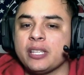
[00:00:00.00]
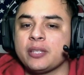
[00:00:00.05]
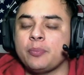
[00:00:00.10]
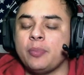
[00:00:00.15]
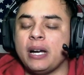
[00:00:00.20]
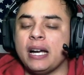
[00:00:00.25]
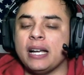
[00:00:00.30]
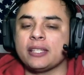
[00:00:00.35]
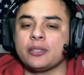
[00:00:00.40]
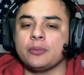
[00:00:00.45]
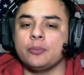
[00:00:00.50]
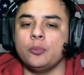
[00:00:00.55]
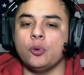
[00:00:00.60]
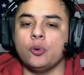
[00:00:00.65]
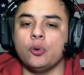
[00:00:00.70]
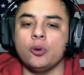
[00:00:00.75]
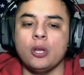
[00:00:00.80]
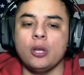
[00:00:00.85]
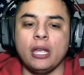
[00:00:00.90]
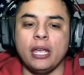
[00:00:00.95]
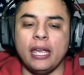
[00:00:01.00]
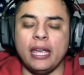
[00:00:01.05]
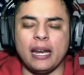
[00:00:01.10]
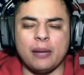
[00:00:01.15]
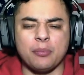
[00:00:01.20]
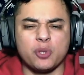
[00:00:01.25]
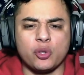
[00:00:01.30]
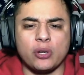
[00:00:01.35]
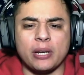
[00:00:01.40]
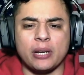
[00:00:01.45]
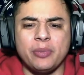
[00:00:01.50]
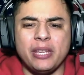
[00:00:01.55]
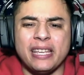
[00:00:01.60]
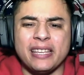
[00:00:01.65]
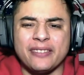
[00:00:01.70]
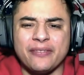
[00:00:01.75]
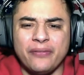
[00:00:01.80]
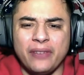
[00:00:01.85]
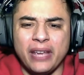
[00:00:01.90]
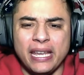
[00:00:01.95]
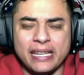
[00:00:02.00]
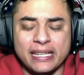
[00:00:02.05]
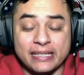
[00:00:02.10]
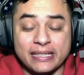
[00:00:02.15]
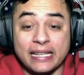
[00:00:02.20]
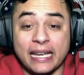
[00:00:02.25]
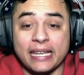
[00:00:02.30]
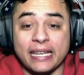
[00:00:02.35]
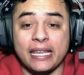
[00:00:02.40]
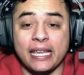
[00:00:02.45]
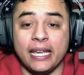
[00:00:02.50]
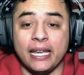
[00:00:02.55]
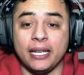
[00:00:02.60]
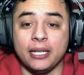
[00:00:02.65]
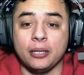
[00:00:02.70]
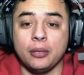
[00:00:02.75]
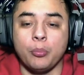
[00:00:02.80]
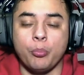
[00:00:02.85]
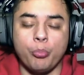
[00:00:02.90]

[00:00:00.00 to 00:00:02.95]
as possible, and I'm trying to be as vague as I can.